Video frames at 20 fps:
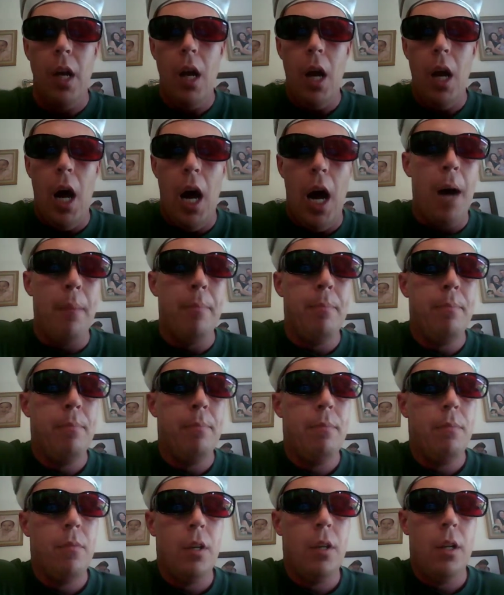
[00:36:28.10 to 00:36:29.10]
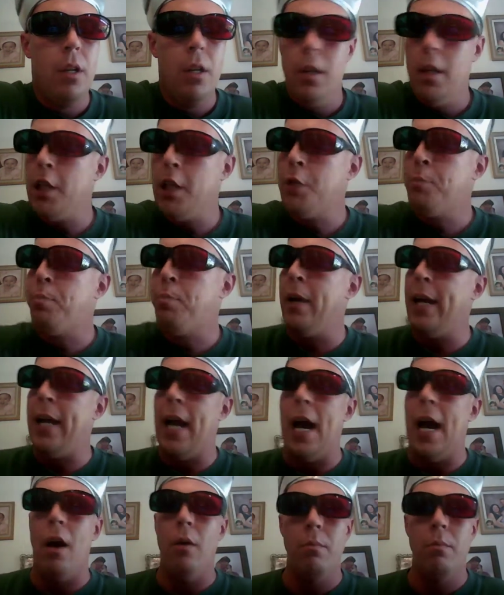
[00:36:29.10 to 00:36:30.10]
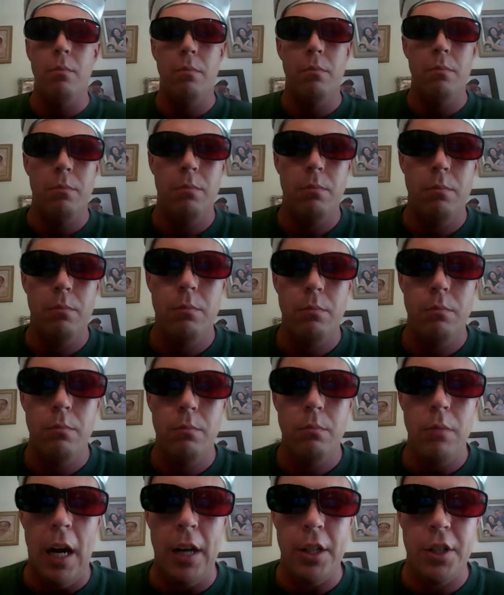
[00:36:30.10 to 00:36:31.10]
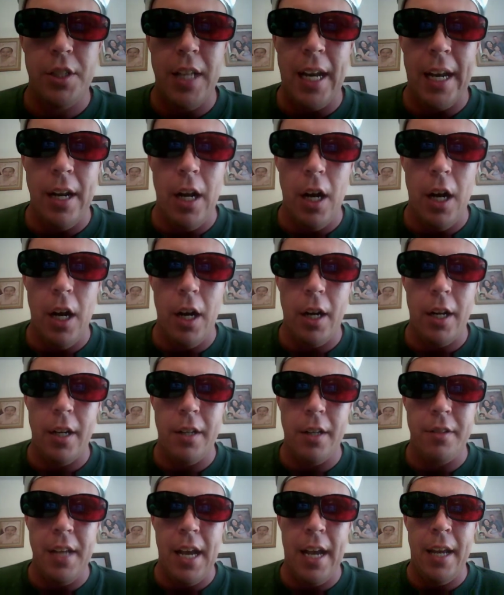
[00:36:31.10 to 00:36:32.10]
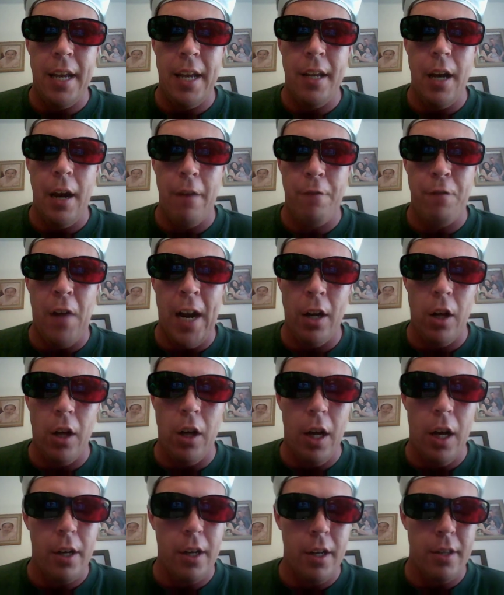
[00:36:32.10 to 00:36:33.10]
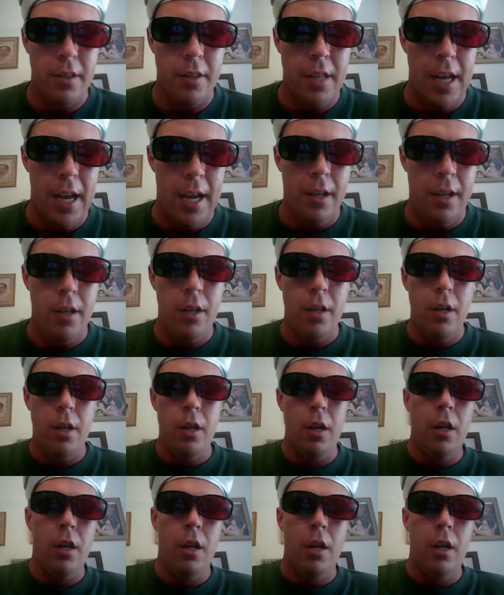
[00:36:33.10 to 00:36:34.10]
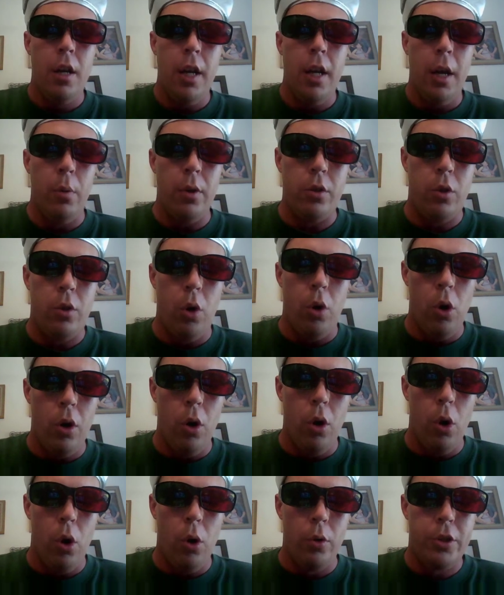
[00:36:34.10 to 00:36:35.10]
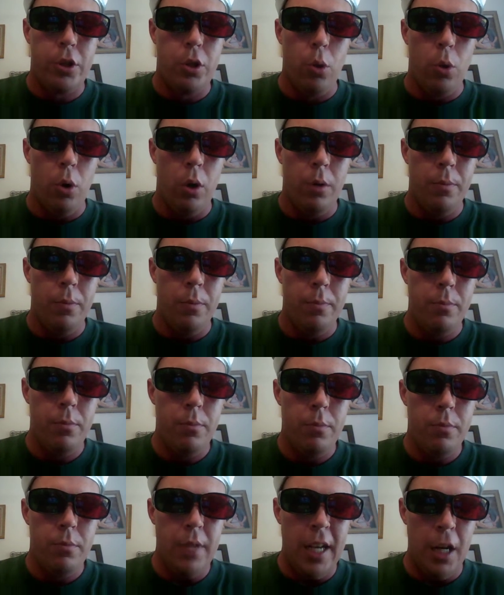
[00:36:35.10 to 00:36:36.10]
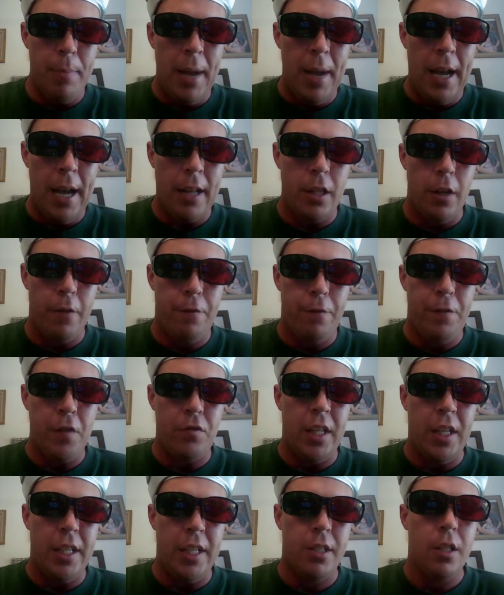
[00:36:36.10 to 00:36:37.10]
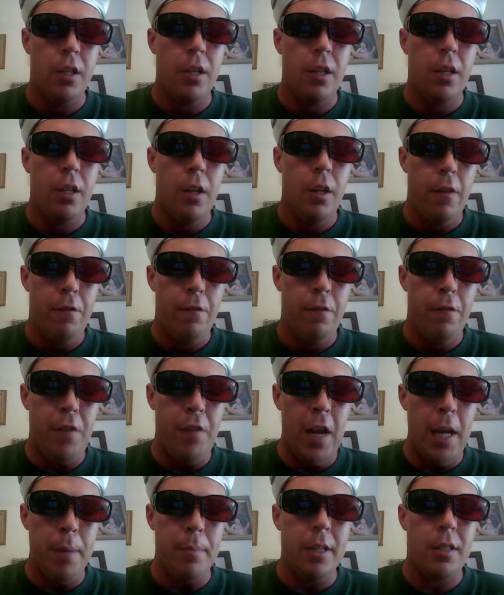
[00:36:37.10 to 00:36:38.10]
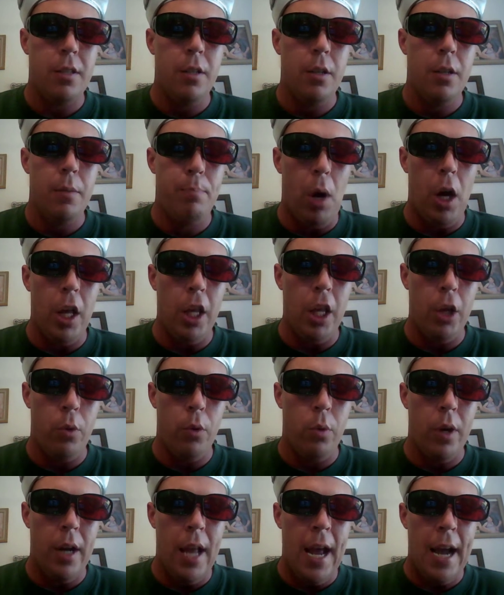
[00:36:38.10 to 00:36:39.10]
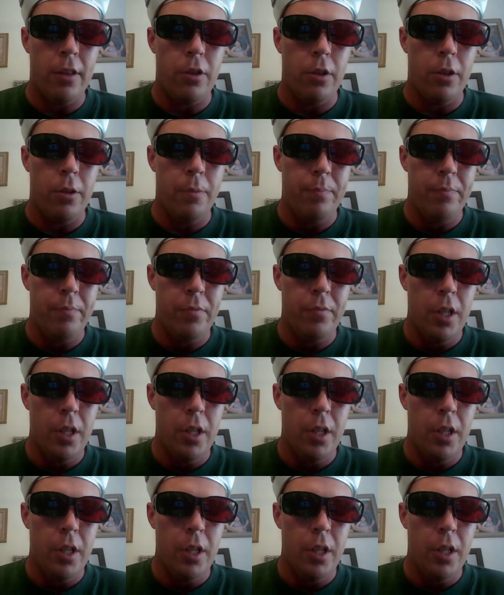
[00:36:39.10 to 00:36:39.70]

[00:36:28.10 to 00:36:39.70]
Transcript: Um, let's bring out our second hunk of the day, our final hunk of the day. And we're going old school, taking it back to the fifties. Famous Bollywood actor